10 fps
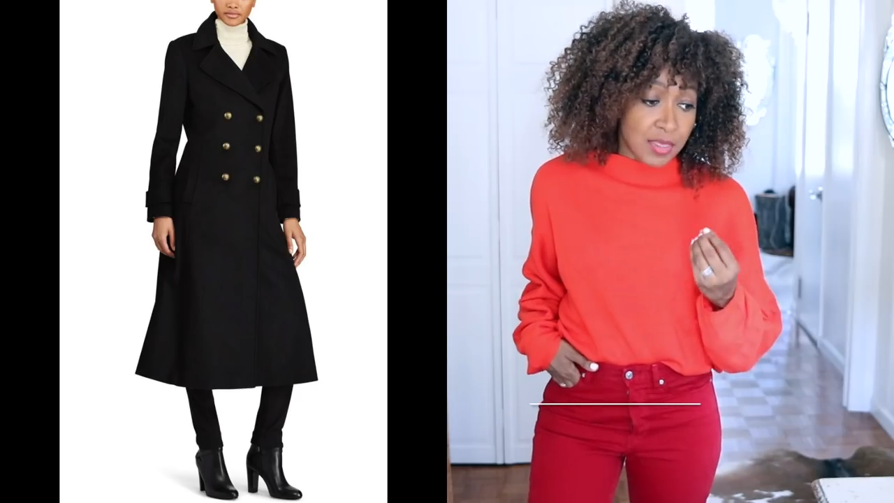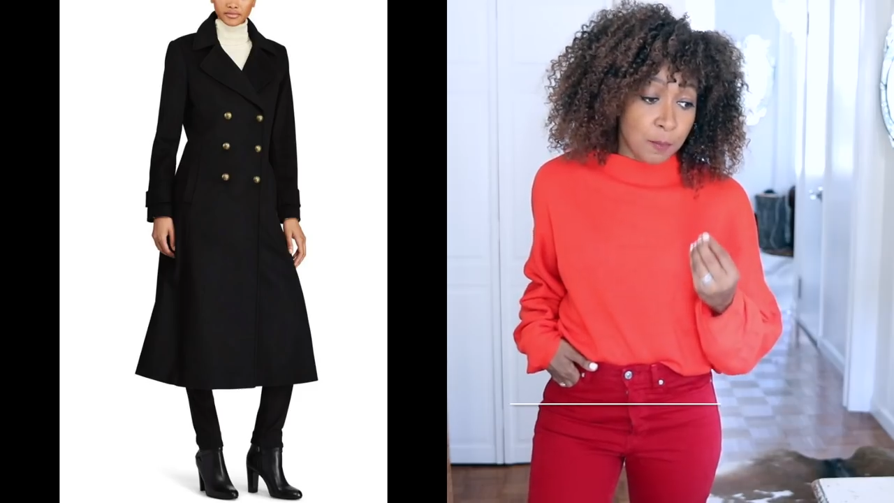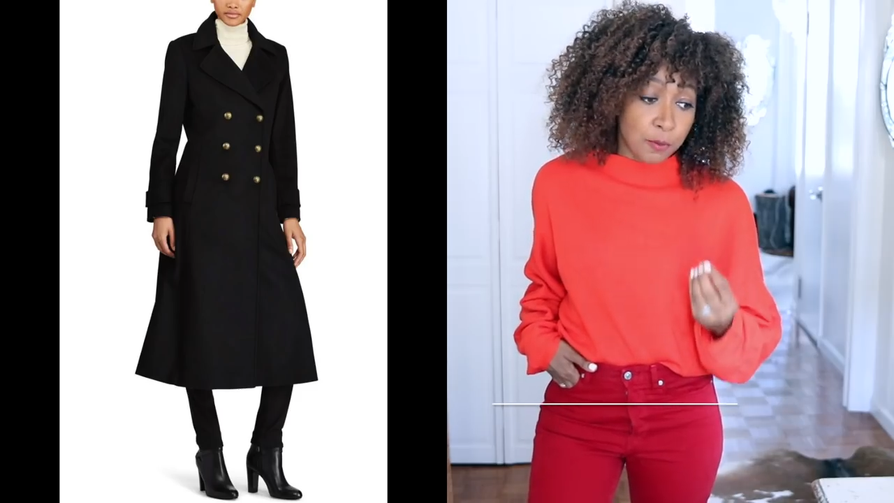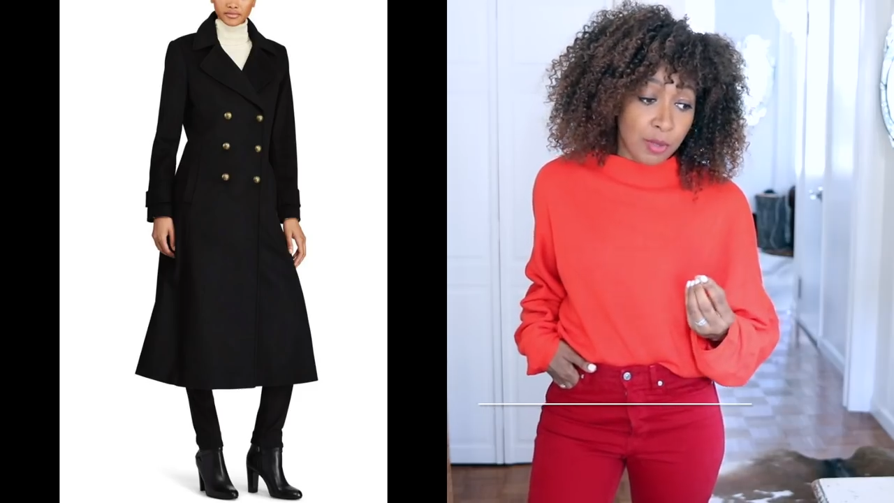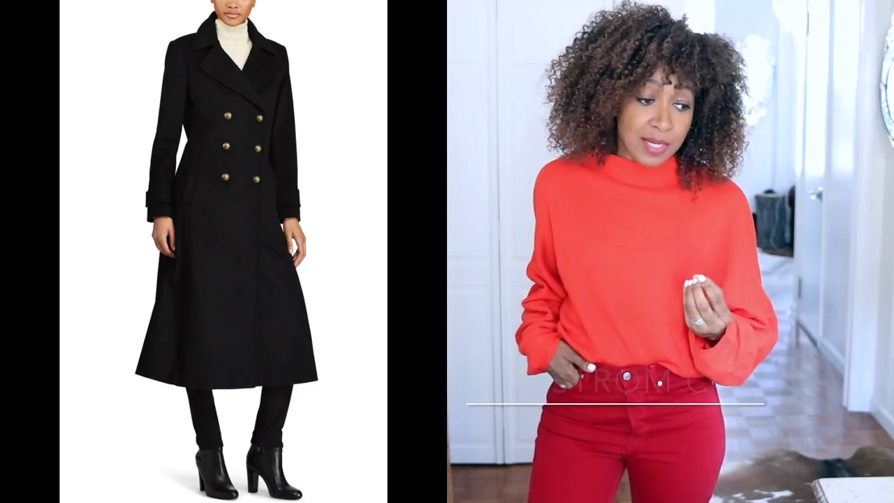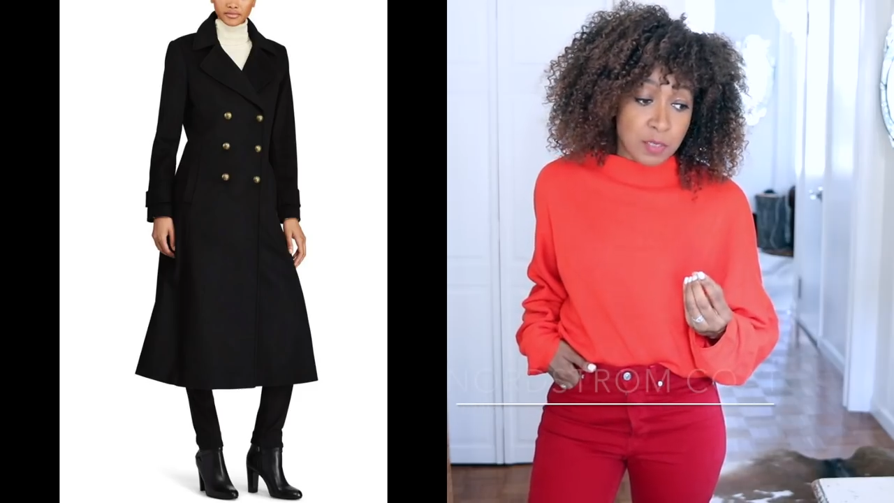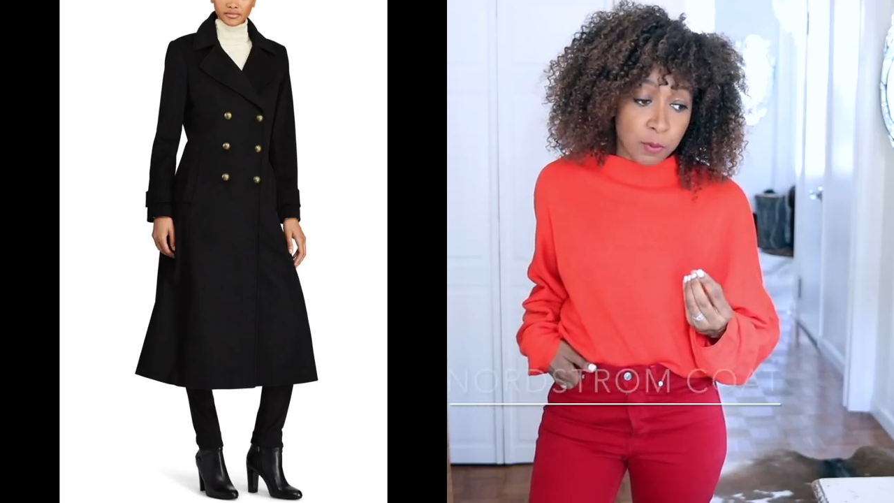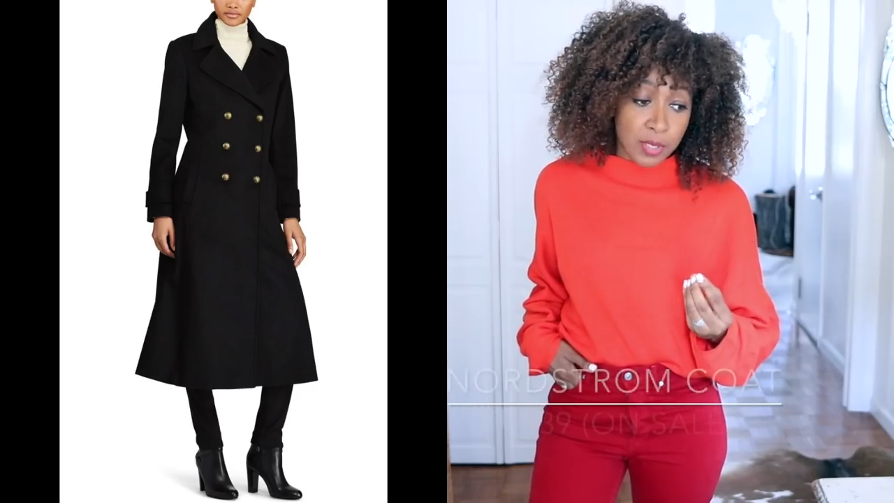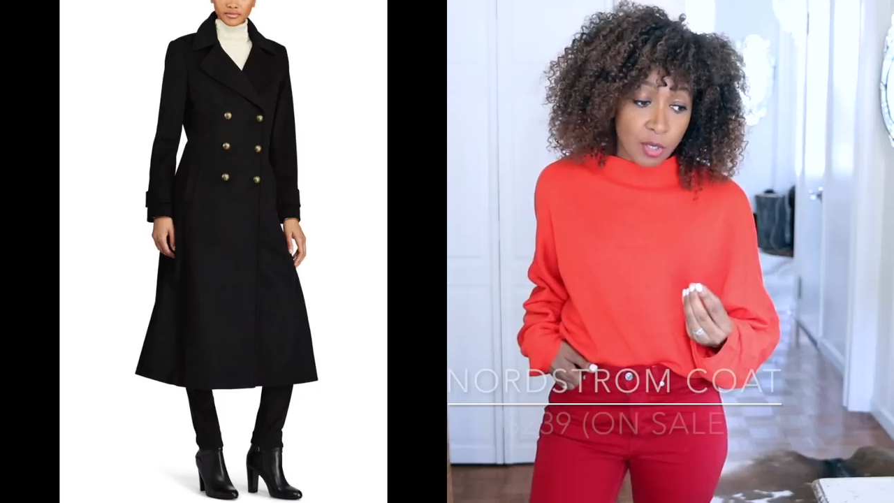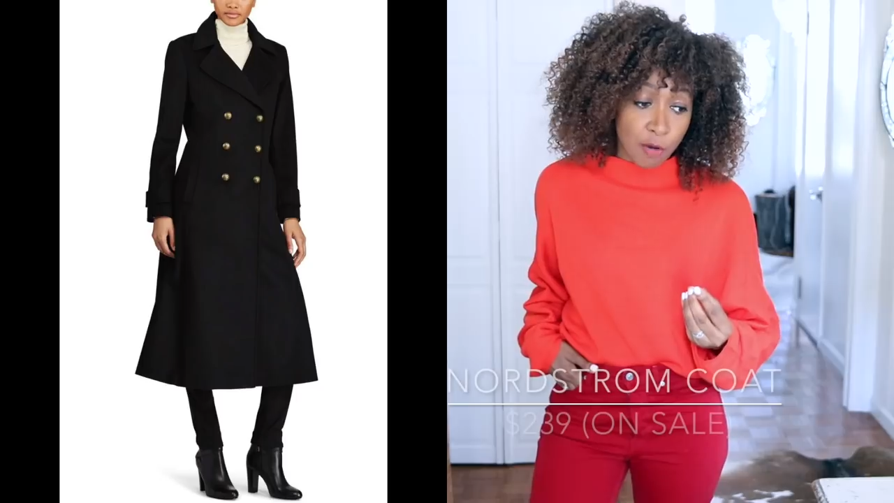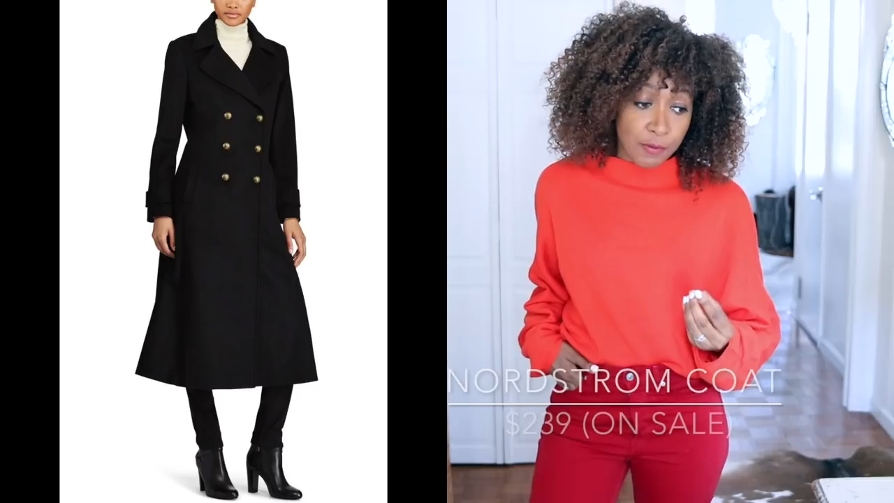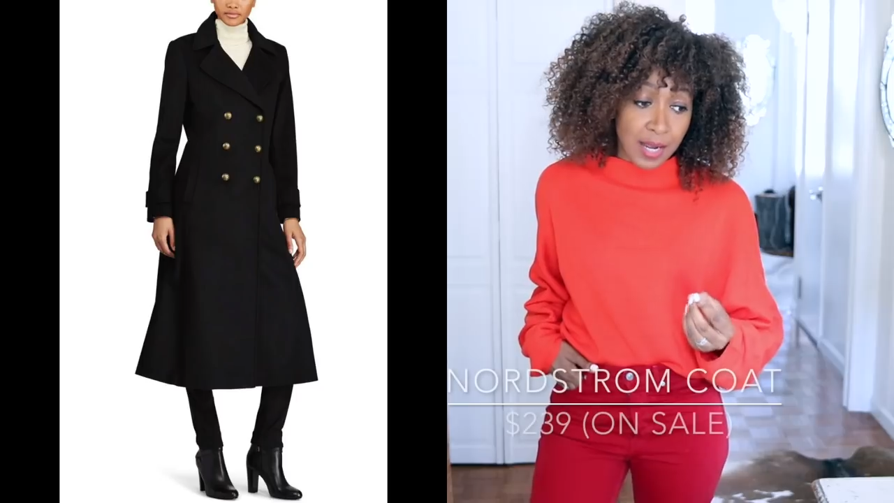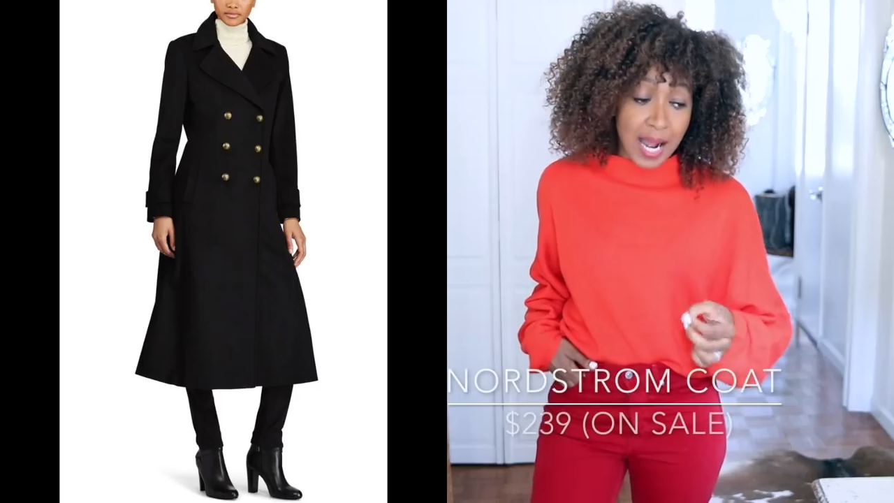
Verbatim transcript: And the price point of it,